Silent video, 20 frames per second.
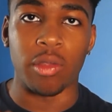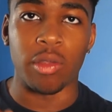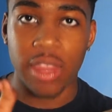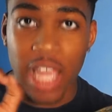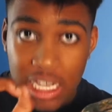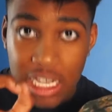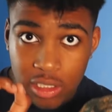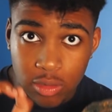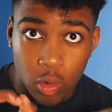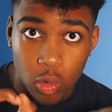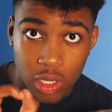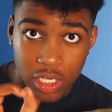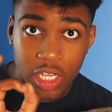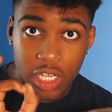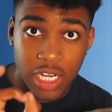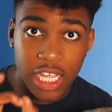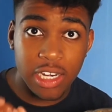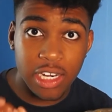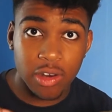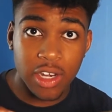That's what you
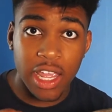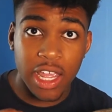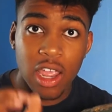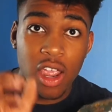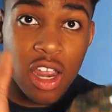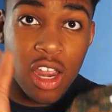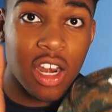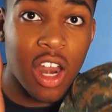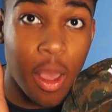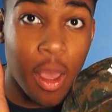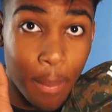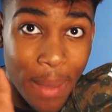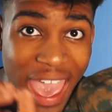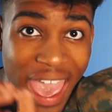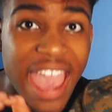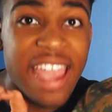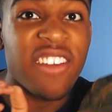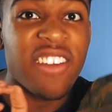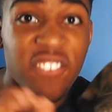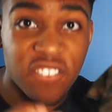need on it. The
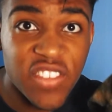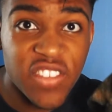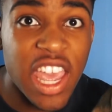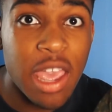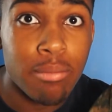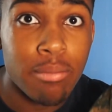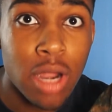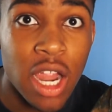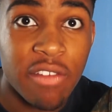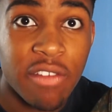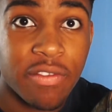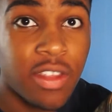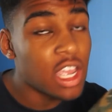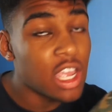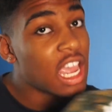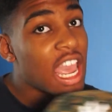peng fit, bruv.